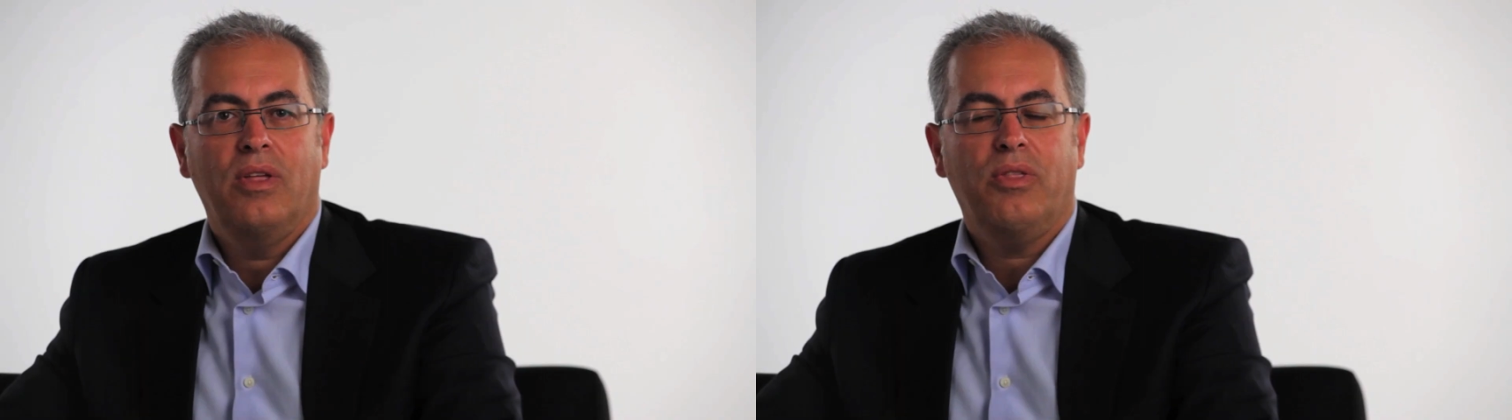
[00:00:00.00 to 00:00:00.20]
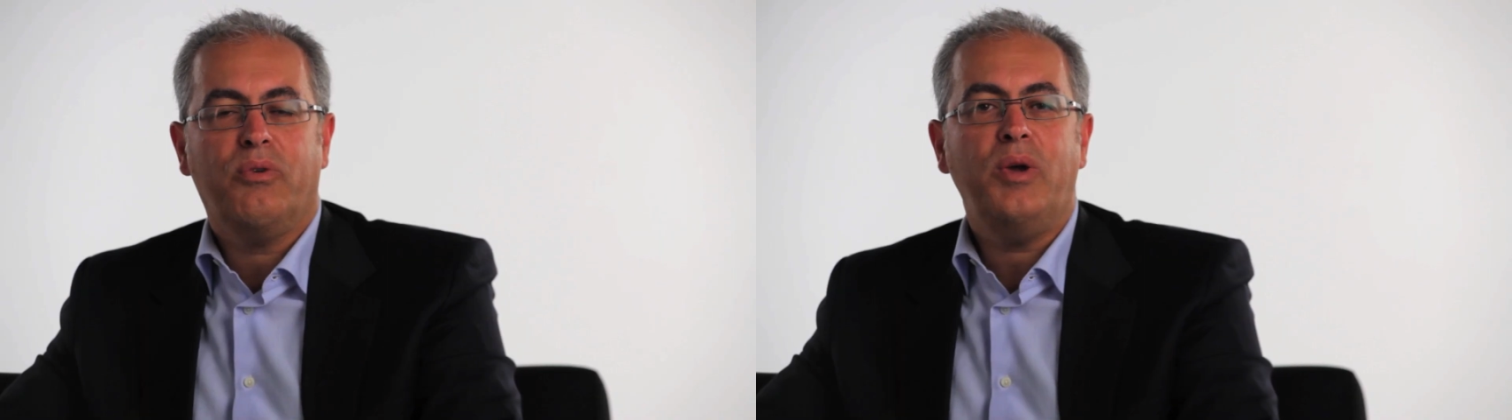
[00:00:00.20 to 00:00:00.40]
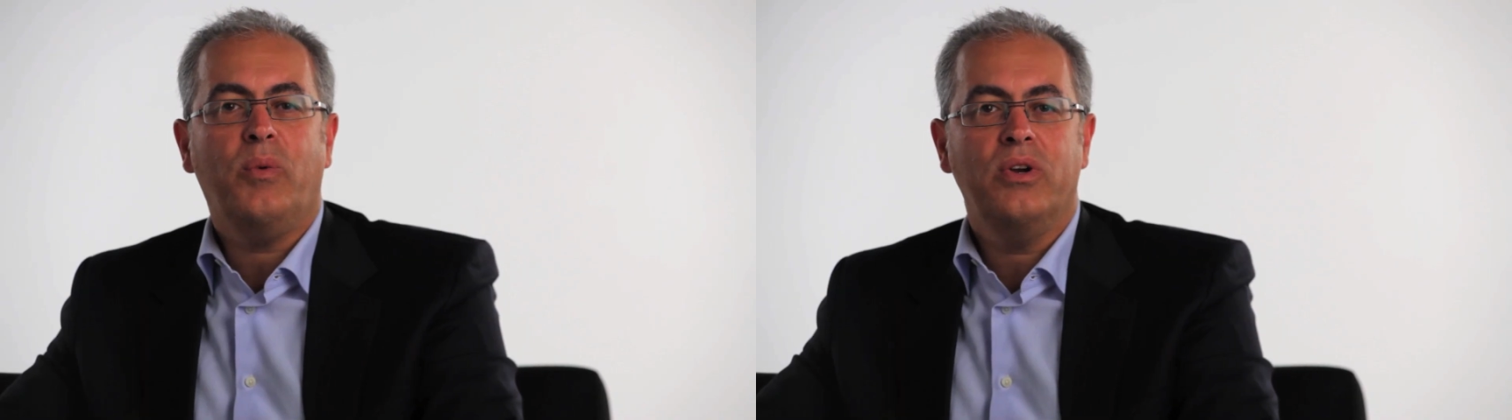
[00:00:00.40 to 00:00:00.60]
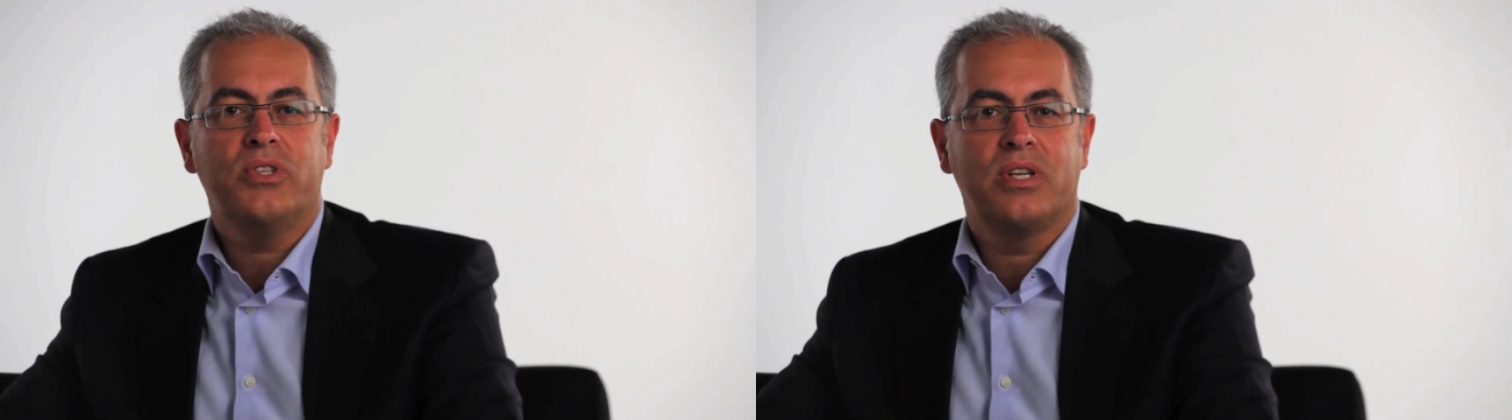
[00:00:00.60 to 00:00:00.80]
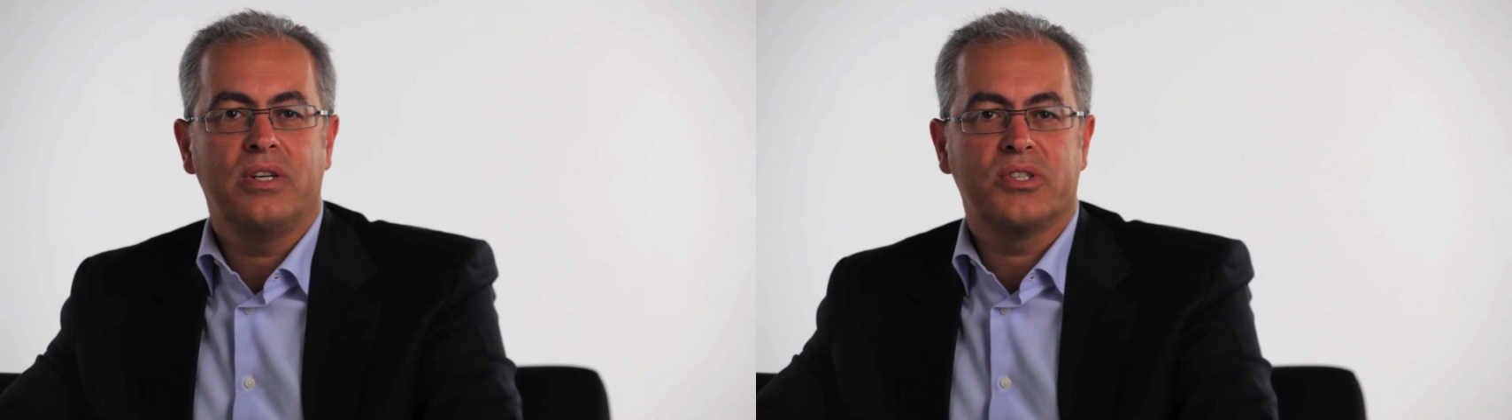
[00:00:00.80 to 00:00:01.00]
Three
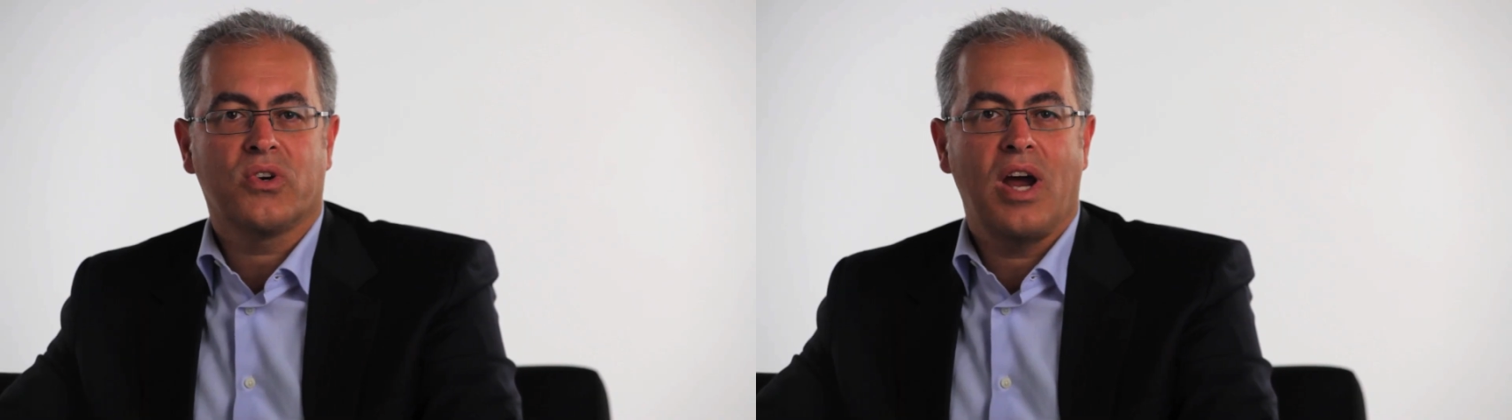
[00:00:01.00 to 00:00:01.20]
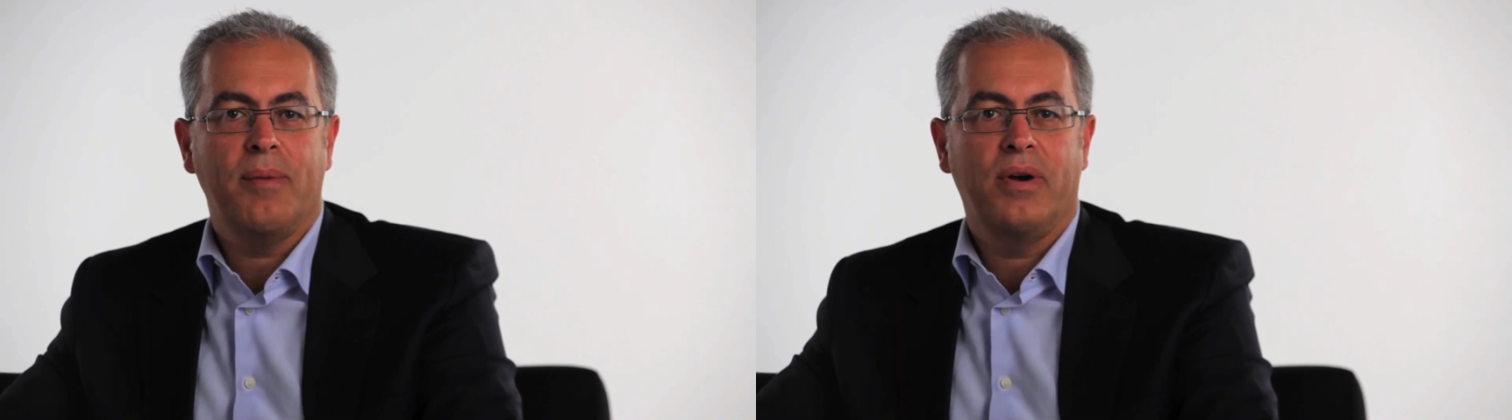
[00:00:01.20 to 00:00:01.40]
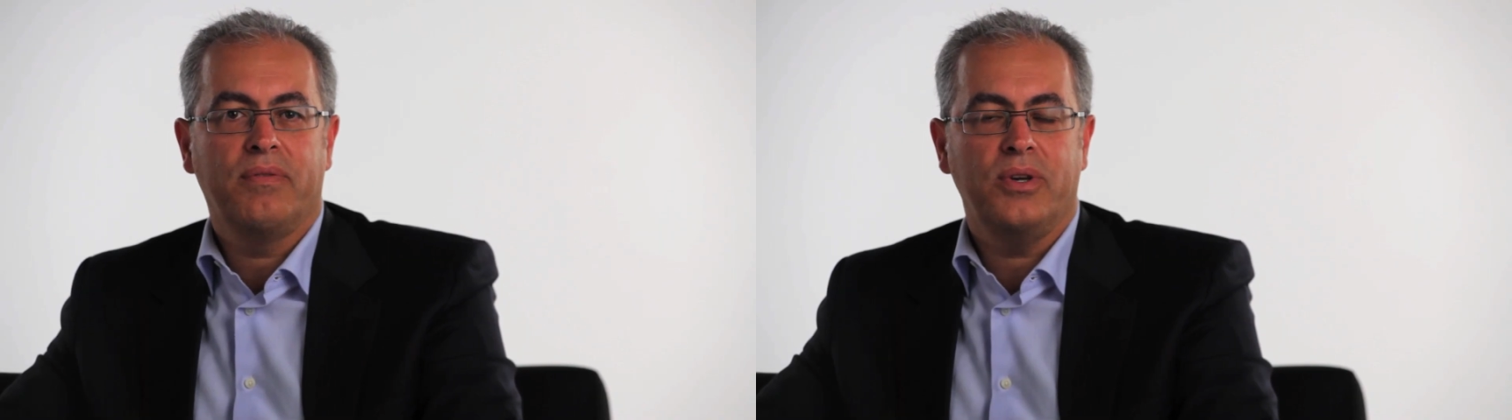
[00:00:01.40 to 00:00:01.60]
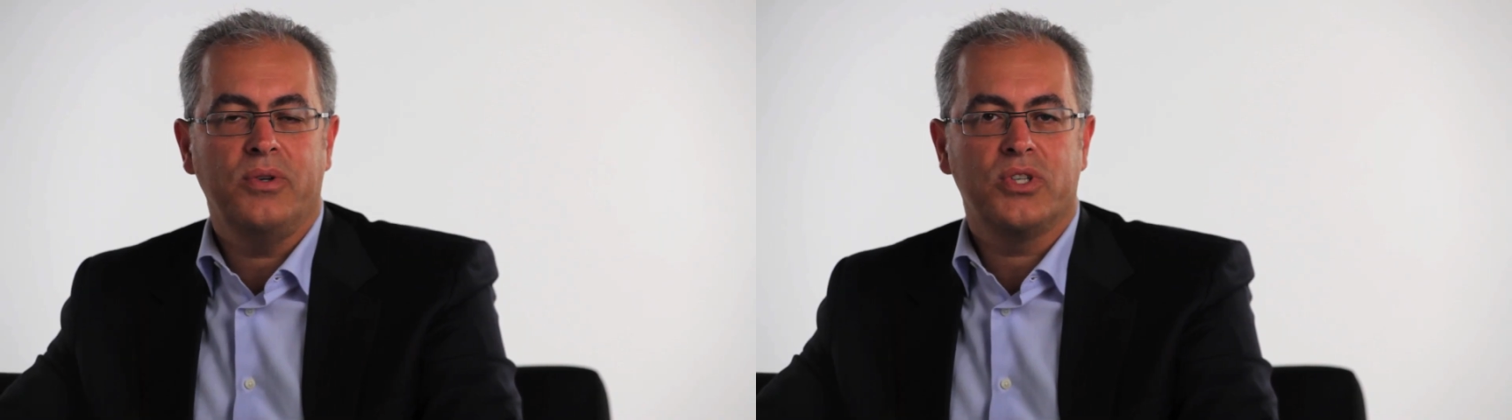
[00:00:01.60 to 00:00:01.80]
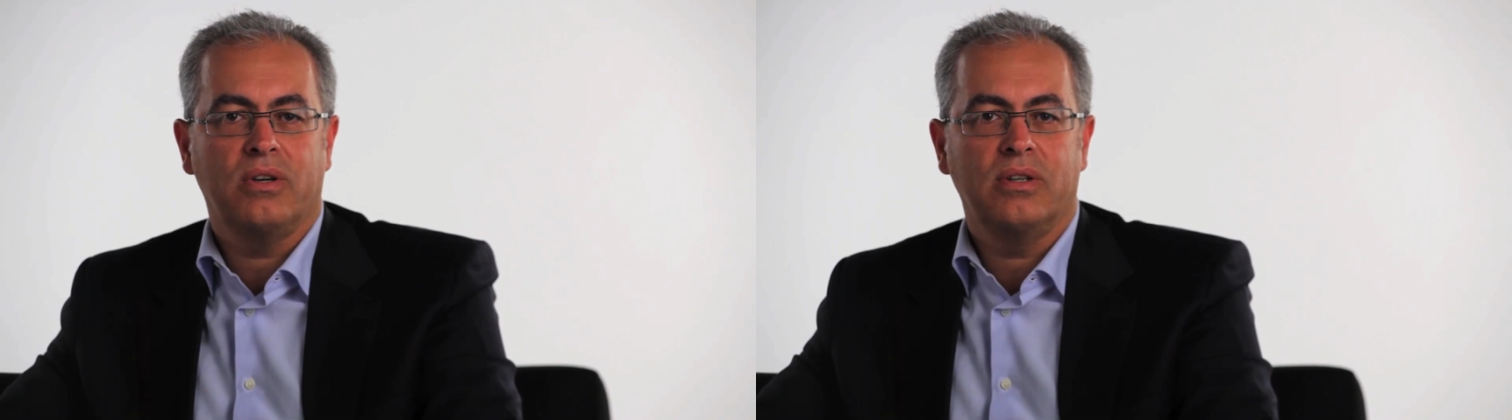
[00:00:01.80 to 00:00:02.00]
words to describe our
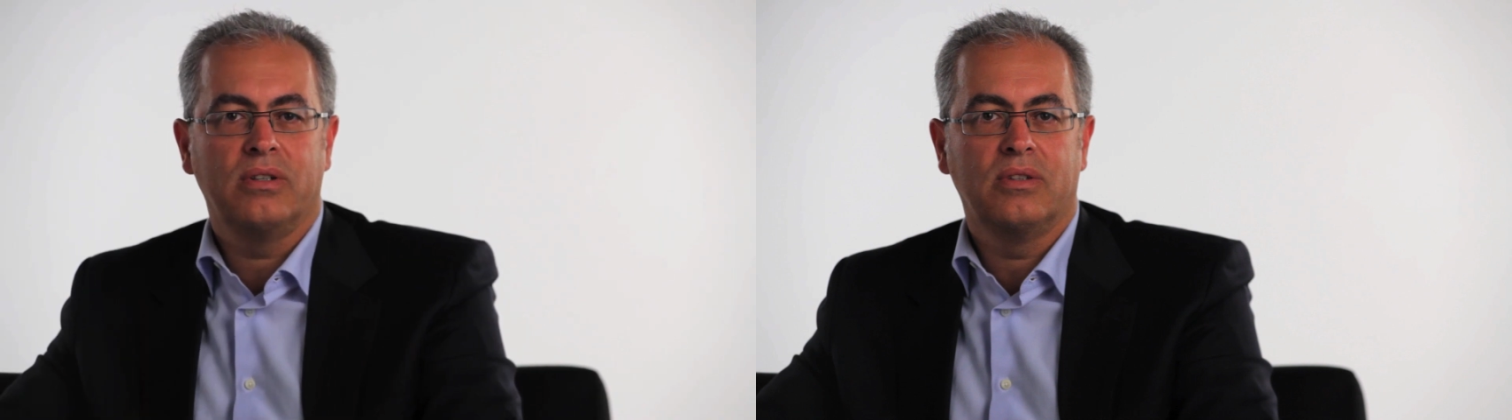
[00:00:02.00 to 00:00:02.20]
future,